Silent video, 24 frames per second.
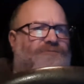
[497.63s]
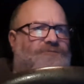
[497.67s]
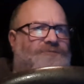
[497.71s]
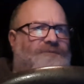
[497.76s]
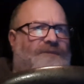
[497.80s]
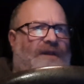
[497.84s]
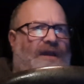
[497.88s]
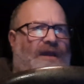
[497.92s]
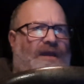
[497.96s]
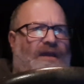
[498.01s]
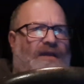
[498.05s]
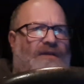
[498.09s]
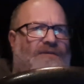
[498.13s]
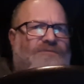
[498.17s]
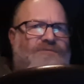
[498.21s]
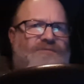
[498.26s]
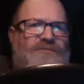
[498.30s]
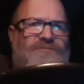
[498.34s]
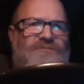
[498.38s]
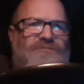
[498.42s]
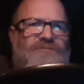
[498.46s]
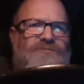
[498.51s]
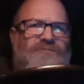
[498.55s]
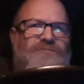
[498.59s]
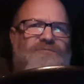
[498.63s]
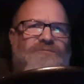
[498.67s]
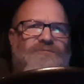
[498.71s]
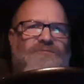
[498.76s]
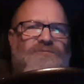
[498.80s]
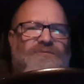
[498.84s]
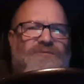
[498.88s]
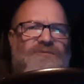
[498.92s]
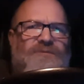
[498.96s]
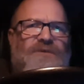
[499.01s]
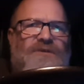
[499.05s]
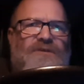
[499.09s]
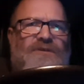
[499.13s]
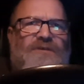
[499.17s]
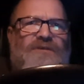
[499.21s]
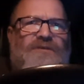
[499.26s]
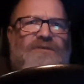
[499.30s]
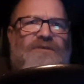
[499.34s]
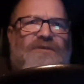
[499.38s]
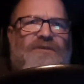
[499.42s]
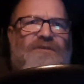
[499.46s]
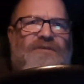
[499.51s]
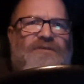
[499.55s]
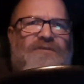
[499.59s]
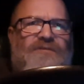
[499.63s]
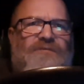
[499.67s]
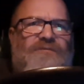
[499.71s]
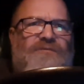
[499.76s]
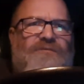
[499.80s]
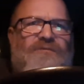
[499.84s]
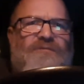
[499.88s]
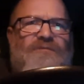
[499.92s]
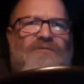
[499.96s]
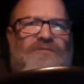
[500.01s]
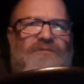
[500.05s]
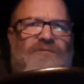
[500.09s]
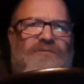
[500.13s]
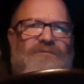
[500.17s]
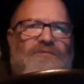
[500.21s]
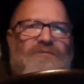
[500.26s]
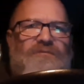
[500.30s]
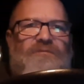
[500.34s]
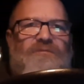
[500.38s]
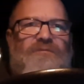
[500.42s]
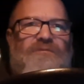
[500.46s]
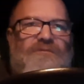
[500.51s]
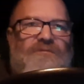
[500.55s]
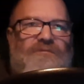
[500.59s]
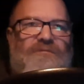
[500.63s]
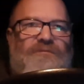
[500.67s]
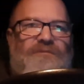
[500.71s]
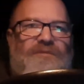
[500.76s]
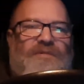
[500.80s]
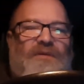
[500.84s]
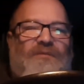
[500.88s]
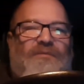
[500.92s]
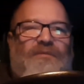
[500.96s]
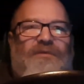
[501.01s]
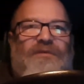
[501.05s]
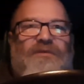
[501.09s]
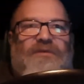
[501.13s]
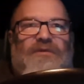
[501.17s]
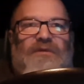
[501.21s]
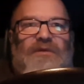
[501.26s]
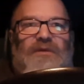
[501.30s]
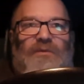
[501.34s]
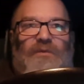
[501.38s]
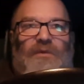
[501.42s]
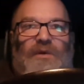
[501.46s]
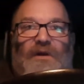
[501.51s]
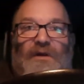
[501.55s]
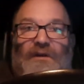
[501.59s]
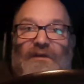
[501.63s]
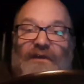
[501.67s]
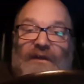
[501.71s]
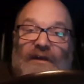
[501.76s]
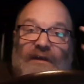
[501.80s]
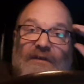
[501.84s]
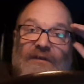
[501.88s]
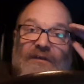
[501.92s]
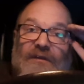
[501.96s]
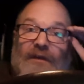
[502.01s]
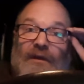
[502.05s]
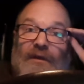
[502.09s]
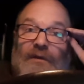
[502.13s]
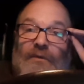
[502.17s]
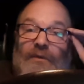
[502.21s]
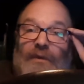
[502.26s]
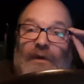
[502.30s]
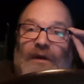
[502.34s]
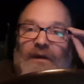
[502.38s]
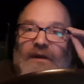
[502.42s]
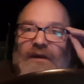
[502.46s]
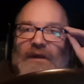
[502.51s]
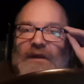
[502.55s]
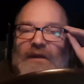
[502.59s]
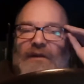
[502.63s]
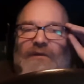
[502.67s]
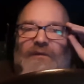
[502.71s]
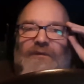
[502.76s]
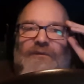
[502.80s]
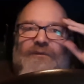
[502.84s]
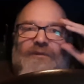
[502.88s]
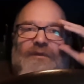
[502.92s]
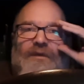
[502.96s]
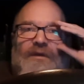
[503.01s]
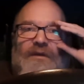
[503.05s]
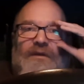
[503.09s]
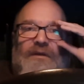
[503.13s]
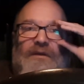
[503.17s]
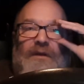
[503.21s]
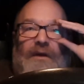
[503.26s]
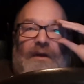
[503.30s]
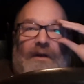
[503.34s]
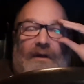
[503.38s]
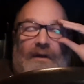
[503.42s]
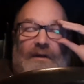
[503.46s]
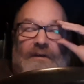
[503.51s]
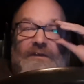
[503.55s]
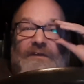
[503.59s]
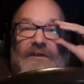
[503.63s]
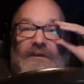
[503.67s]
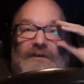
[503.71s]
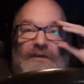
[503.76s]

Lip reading: Yeah, just people doing weird things like walking out in front of cars,